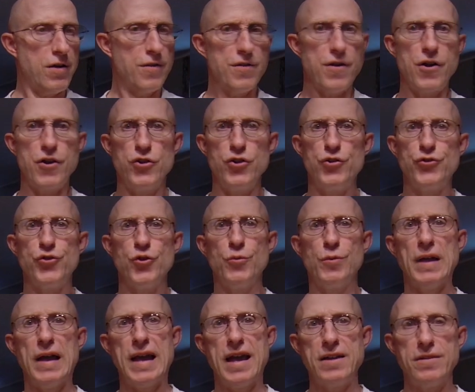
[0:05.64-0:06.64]
there in YouTube
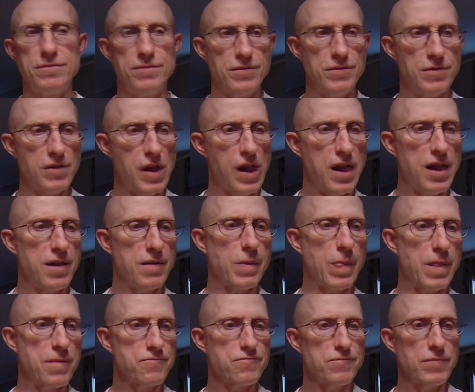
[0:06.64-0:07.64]
land.
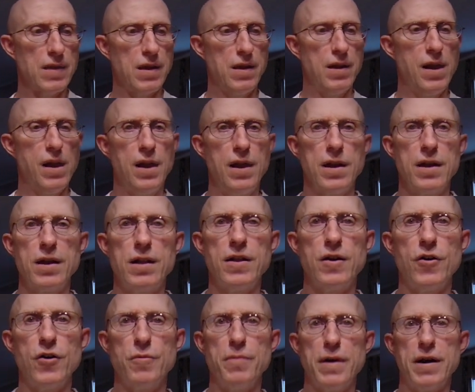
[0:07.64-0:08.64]

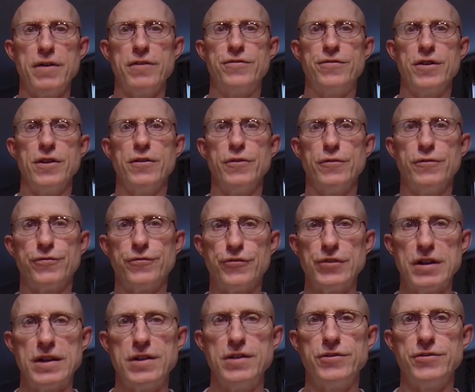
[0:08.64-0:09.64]
Hello, my fellow
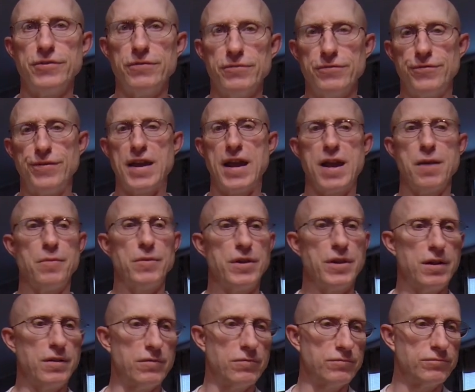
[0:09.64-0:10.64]
friends and
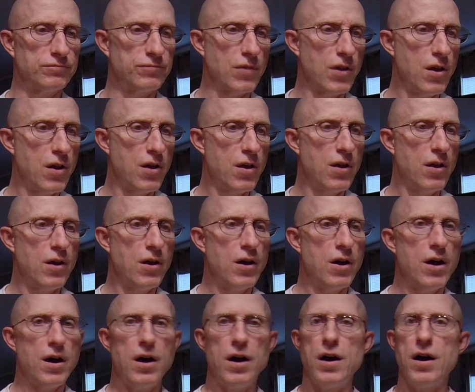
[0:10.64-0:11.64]
family and
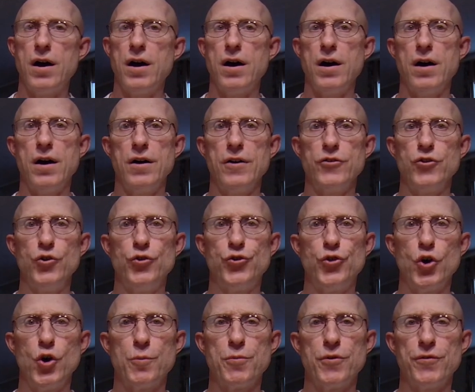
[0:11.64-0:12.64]
fellow
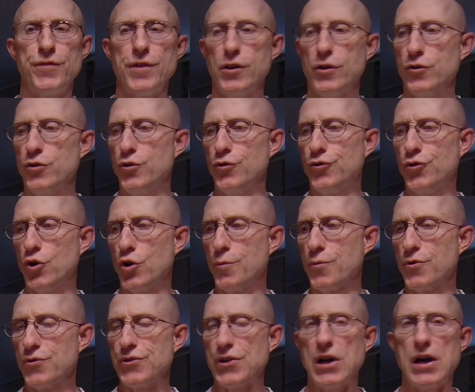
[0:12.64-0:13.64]

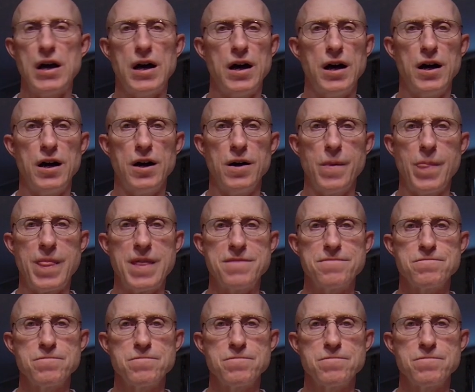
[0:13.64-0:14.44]
YouTubers. I